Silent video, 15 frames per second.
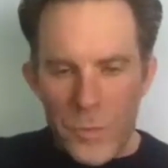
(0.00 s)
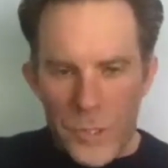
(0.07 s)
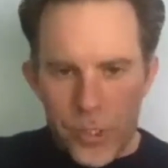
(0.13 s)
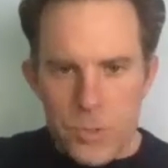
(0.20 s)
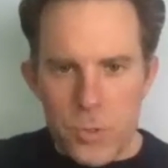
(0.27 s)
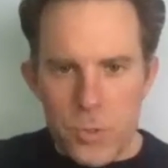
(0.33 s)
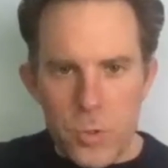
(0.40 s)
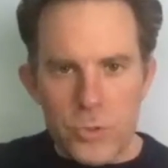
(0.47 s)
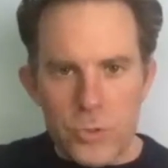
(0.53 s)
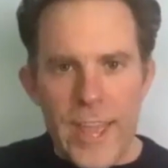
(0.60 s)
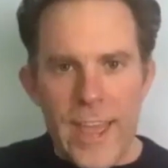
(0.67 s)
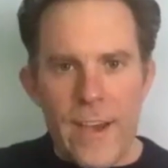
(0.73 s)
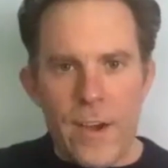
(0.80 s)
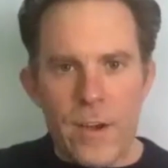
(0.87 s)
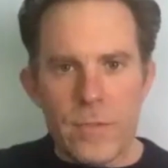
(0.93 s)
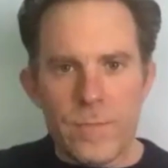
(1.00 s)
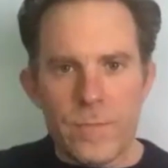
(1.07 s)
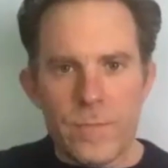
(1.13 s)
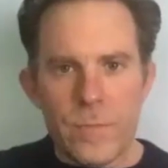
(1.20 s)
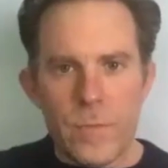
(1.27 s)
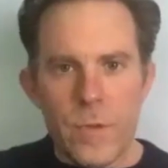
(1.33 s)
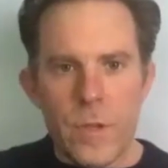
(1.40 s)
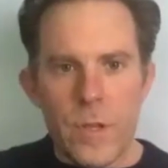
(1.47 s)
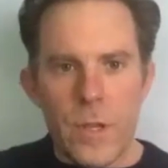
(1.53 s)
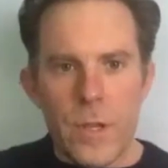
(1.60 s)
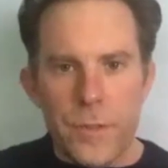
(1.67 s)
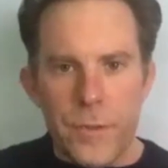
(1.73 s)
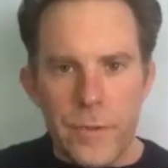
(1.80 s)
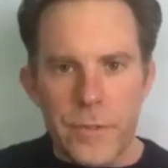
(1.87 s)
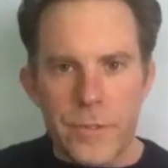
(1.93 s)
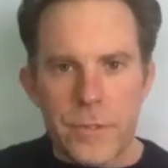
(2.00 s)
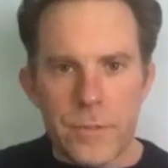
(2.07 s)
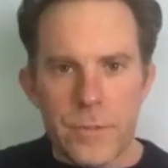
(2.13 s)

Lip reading: scroll down, there's